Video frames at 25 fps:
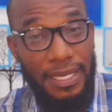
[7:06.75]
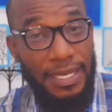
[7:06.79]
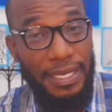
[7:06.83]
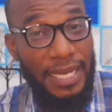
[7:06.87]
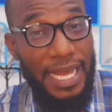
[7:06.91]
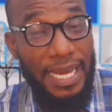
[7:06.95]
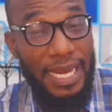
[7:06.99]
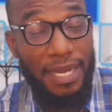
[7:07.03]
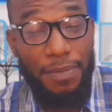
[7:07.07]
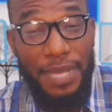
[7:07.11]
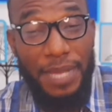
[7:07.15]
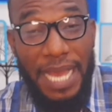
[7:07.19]

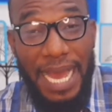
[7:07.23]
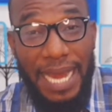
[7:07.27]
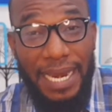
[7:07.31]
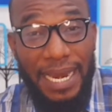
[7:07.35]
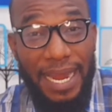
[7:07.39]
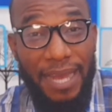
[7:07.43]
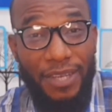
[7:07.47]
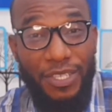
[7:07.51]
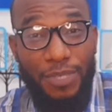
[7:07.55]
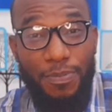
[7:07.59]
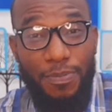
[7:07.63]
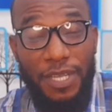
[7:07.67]
Let it be
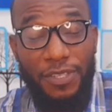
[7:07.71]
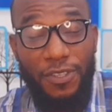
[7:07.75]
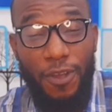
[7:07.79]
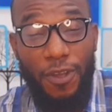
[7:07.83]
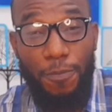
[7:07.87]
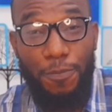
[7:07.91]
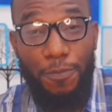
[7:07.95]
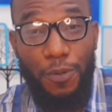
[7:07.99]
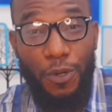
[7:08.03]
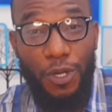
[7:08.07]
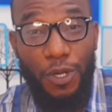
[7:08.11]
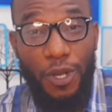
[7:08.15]
announcement
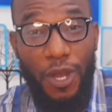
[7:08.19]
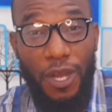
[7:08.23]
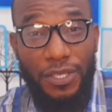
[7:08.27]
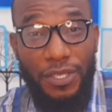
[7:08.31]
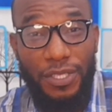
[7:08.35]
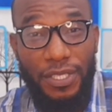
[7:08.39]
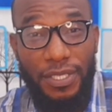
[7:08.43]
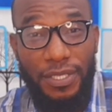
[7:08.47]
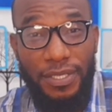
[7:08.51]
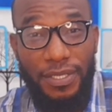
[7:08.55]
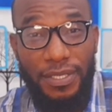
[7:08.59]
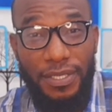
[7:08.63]
or
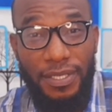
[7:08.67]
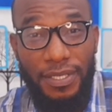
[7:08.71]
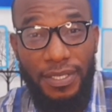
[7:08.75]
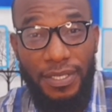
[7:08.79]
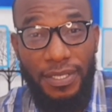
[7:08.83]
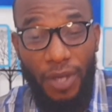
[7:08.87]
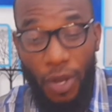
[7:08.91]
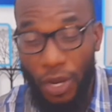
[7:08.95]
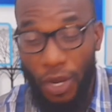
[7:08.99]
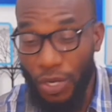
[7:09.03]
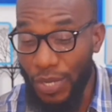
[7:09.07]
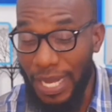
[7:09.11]
product,
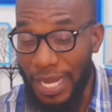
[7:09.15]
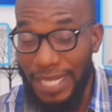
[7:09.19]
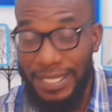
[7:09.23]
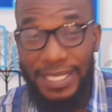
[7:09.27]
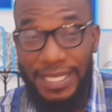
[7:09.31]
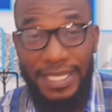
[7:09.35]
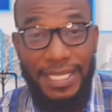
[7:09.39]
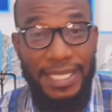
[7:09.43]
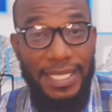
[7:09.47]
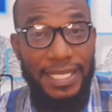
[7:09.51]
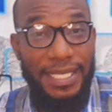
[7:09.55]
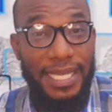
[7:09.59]
or you are
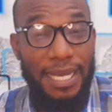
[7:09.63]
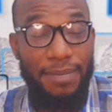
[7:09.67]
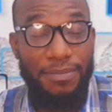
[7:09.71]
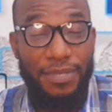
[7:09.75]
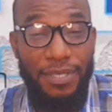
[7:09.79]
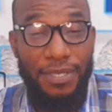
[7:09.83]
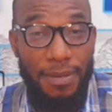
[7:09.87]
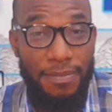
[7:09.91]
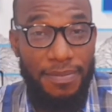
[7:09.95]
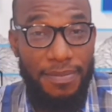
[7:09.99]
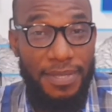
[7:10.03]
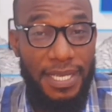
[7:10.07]
teaching them
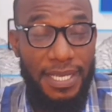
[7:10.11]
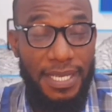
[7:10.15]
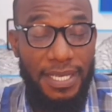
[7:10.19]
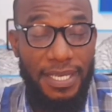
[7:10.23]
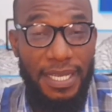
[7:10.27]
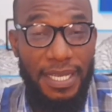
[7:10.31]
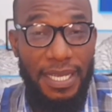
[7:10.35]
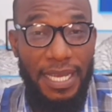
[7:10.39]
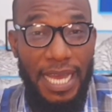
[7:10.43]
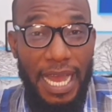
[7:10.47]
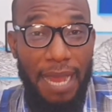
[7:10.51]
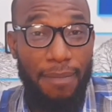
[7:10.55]

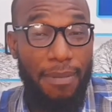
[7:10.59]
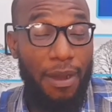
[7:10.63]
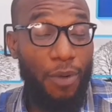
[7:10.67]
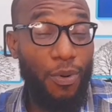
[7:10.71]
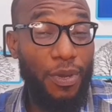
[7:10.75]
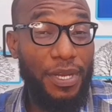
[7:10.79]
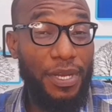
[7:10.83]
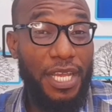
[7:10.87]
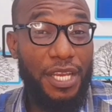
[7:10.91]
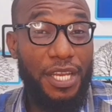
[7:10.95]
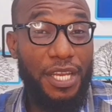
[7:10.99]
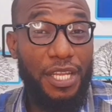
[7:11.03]
something about
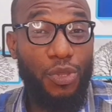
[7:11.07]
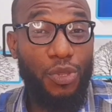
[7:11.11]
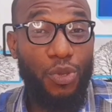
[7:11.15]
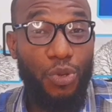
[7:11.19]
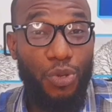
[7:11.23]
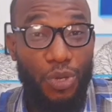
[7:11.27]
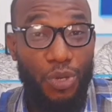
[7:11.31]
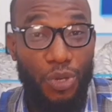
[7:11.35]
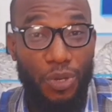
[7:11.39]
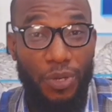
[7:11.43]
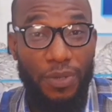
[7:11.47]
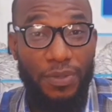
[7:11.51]
what they need to
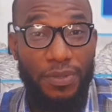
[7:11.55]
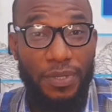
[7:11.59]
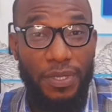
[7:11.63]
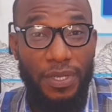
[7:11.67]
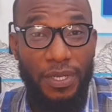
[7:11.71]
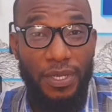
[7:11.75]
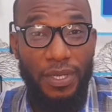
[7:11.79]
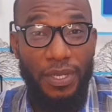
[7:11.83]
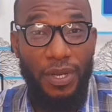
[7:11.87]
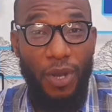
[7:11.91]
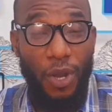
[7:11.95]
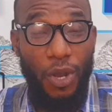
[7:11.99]
know,
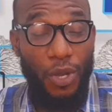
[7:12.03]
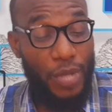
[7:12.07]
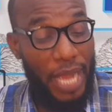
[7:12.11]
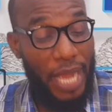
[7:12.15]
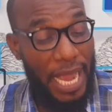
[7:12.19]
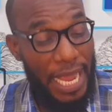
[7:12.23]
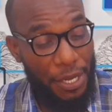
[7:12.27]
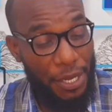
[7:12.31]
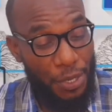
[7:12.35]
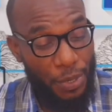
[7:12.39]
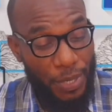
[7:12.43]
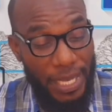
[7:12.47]
or you are
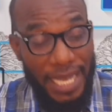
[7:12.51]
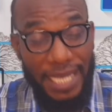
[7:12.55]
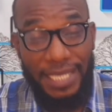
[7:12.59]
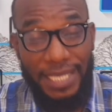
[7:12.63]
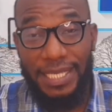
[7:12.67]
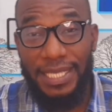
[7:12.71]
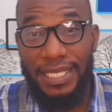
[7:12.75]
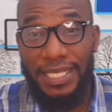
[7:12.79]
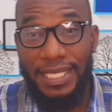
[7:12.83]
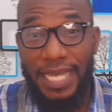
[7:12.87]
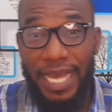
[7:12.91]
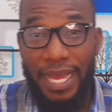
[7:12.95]

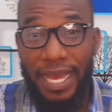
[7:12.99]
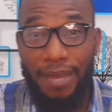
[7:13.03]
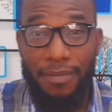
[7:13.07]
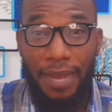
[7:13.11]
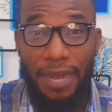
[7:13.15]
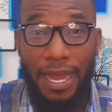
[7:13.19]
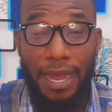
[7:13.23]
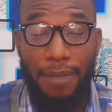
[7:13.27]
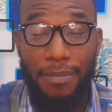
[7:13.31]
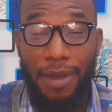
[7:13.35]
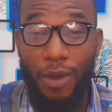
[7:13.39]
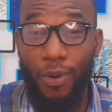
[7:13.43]
educating
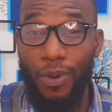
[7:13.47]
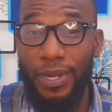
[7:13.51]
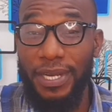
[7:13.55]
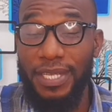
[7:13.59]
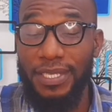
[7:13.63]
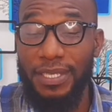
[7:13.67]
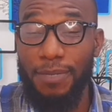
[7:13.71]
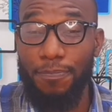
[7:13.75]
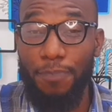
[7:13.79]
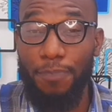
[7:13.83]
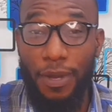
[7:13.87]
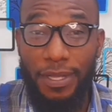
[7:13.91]
them about what
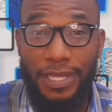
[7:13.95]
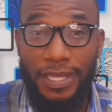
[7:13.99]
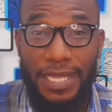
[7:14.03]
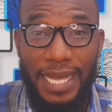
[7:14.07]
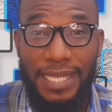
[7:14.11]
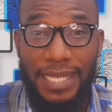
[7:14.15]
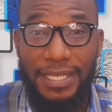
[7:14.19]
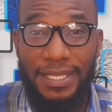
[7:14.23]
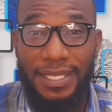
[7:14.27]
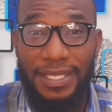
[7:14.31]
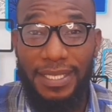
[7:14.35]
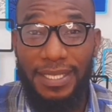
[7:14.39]
is
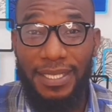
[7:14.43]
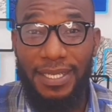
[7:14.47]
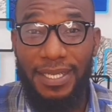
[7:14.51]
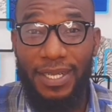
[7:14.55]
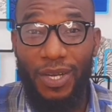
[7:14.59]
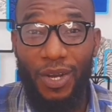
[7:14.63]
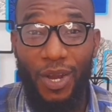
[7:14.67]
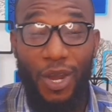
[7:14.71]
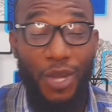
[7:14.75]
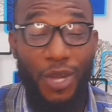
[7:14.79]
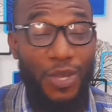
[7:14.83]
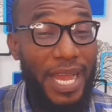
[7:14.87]
important,
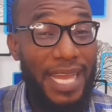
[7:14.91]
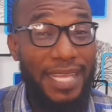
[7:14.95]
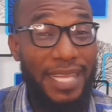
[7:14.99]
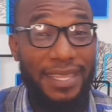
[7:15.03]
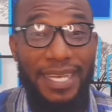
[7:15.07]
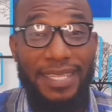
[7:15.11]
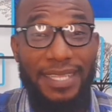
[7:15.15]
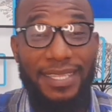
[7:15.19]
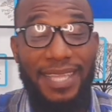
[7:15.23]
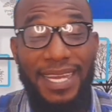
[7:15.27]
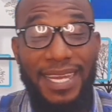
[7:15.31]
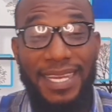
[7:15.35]
or you are
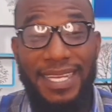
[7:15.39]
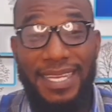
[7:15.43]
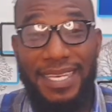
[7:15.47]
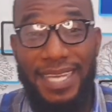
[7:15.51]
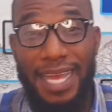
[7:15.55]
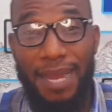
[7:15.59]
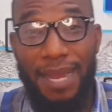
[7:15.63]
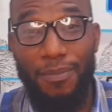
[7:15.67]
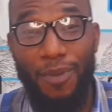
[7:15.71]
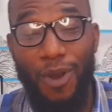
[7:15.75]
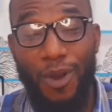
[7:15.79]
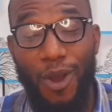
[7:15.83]
entertaining
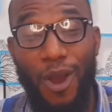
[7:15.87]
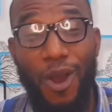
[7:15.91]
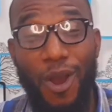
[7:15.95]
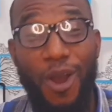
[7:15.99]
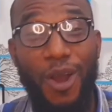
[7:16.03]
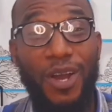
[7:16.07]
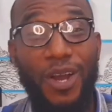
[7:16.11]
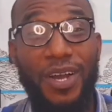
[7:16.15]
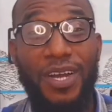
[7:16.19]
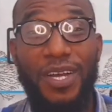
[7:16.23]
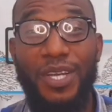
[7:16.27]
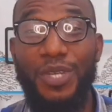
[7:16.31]
them,
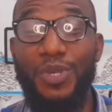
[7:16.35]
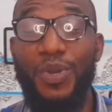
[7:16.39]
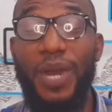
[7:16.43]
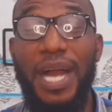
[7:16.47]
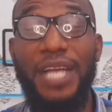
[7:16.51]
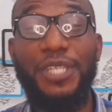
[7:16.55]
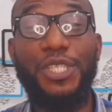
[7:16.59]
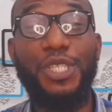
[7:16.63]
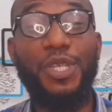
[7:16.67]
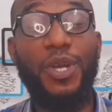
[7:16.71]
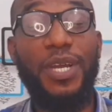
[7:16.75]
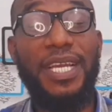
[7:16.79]
or you
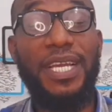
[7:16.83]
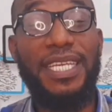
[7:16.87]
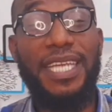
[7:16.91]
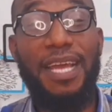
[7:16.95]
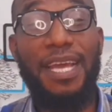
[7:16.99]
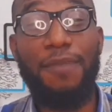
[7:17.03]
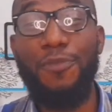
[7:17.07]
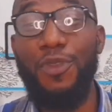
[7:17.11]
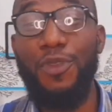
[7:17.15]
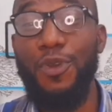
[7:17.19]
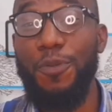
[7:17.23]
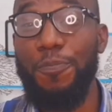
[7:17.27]
are showing
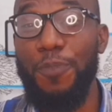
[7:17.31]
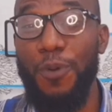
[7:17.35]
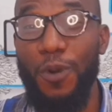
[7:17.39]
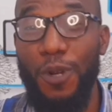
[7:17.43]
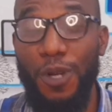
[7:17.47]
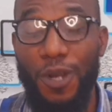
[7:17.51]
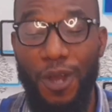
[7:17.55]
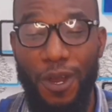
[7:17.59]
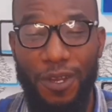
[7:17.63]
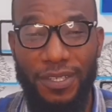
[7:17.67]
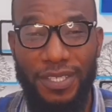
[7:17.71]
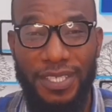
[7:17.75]
them new
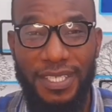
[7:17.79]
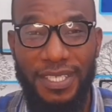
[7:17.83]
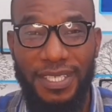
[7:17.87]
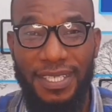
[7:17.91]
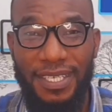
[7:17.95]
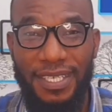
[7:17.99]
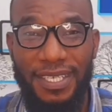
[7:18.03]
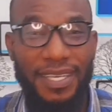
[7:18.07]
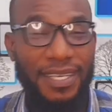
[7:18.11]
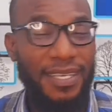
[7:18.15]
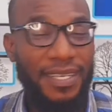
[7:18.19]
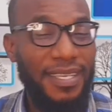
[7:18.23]
product.
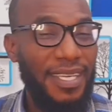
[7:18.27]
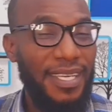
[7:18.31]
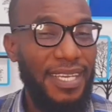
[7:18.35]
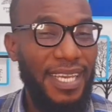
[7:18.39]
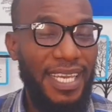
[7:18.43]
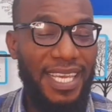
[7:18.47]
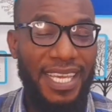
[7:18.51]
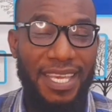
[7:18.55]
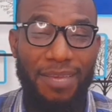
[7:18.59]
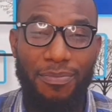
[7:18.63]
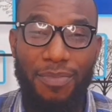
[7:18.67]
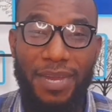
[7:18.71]

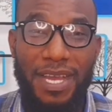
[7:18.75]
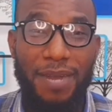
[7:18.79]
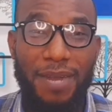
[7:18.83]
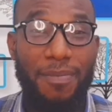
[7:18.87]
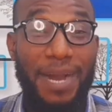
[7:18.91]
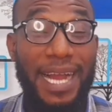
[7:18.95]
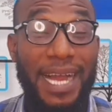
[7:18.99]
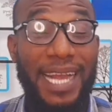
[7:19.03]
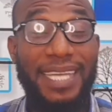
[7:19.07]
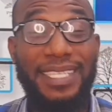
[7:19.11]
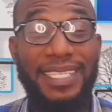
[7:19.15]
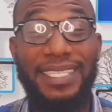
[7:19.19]
Email
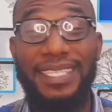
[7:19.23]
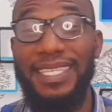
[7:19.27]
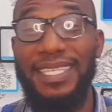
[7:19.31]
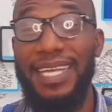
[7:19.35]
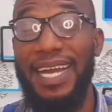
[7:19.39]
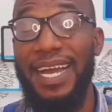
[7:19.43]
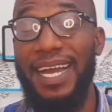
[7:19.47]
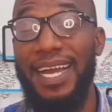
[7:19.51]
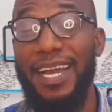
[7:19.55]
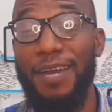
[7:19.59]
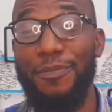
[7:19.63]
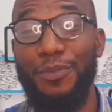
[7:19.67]
marketing
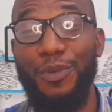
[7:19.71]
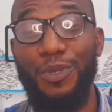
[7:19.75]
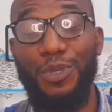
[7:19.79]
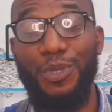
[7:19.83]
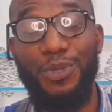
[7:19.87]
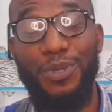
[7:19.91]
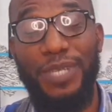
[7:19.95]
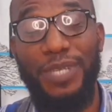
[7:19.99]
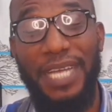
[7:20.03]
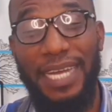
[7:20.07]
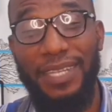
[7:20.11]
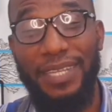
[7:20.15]
can help you
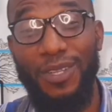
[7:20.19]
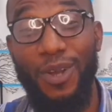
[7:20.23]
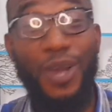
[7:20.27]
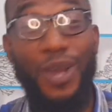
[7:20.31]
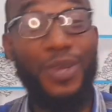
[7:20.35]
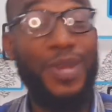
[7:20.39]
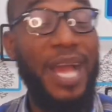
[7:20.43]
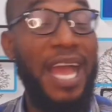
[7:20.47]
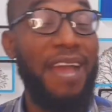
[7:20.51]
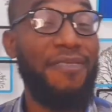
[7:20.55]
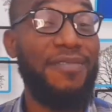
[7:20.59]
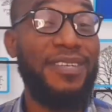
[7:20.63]
do that.
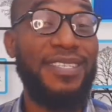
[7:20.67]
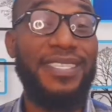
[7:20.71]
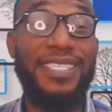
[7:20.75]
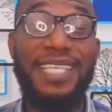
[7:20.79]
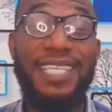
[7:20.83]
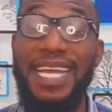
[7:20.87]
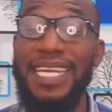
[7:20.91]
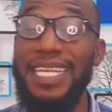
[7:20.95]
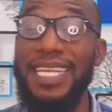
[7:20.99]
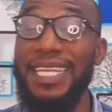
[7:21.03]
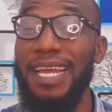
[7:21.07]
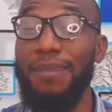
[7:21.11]
Or you are even
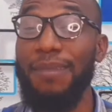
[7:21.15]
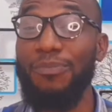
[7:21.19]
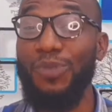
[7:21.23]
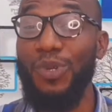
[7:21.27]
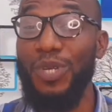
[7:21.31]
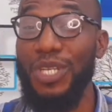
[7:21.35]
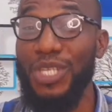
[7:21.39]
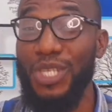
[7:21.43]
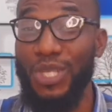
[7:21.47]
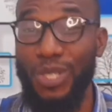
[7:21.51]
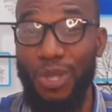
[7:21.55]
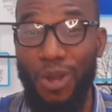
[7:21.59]
sending them to
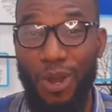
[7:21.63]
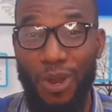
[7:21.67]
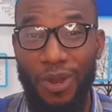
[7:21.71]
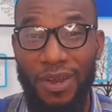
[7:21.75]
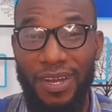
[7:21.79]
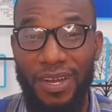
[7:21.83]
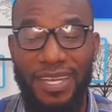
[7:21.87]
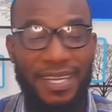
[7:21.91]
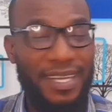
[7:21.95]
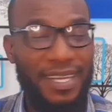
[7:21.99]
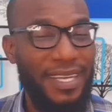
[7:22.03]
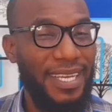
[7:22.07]
the
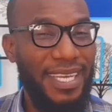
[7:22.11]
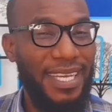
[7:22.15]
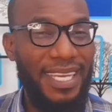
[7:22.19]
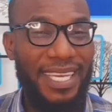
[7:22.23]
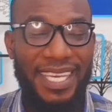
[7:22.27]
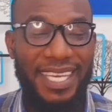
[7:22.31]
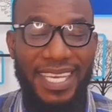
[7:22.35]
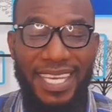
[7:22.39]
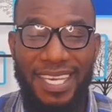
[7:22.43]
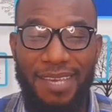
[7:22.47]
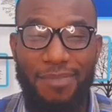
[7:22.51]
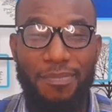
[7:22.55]
store
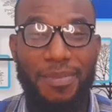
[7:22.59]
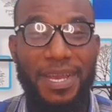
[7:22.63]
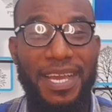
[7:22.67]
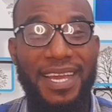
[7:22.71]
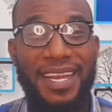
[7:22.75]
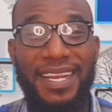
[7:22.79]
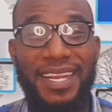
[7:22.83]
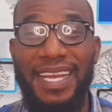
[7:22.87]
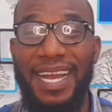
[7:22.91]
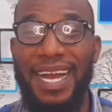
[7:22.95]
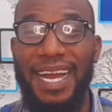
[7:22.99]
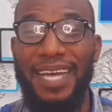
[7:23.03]

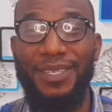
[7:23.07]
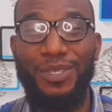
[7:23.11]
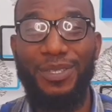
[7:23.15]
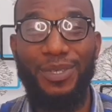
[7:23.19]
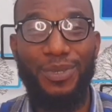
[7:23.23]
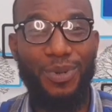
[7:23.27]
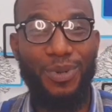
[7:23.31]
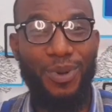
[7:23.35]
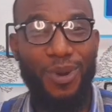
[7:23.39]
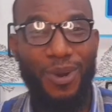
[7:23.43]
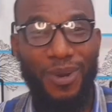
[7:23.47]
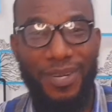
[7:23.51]
Email can
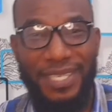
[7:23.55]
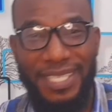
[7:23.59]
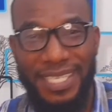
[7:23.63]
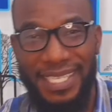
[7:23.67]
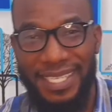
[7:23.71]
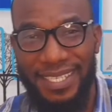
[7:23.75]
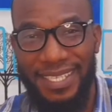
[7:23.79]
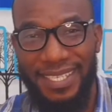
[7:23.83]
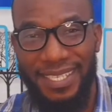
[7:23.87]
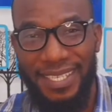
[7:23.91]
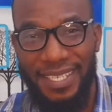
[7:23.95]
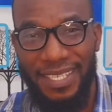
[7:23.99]
do all
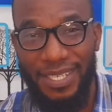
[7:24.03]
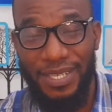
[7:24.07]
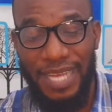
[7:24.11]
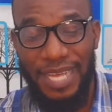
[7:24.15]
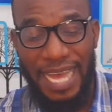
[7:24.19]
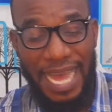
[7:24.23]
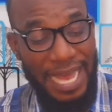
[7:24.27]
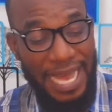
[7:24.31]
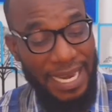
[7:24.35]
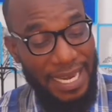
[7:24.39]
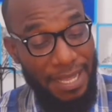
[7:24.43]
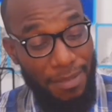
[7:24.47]
this.
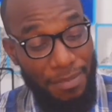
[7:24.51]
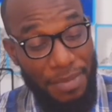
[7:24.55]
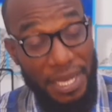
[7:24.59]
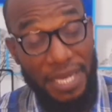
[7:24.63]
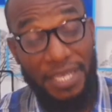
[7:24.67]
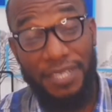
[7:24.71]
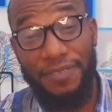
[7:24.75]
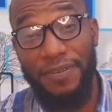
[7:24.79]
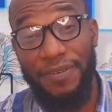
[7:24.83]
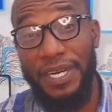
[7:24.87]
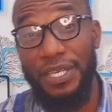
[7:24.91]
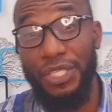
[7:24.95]
And email
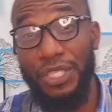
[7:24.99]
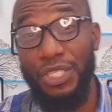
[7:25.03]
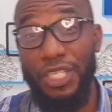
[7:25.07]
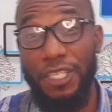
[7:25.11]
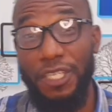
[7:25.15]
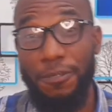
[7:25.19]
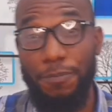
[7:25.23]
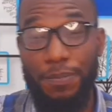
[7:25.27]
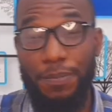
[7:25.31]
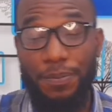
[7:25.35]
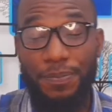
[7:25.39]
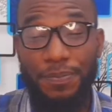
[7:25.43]
is very
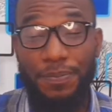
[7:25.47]
cheap,